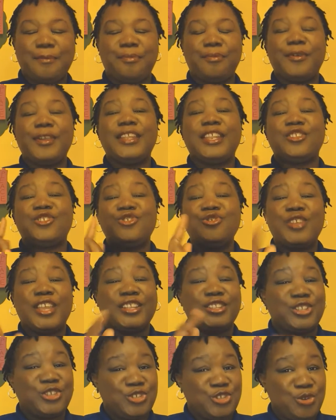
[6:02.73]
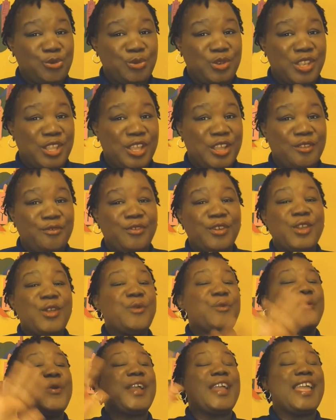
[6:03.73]
pray that you get to show love
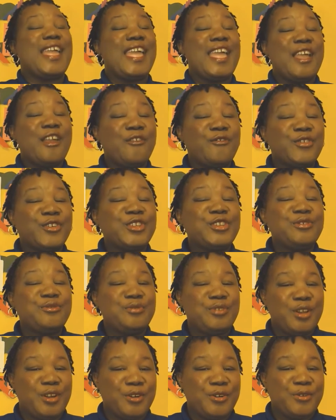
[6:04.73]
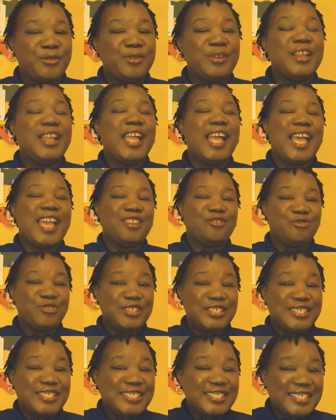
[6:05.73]
wherever you go and
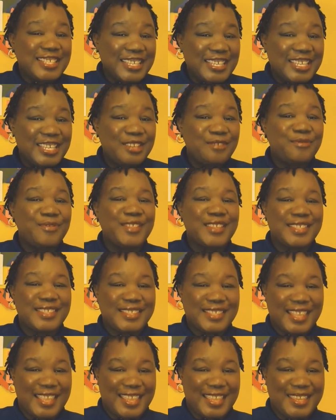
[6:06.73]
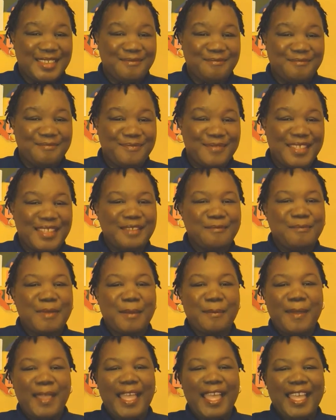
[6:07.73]
receive the same.
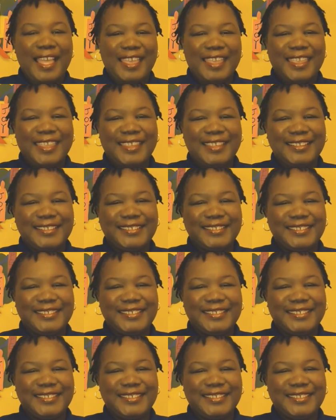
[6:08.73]
Bye-bye.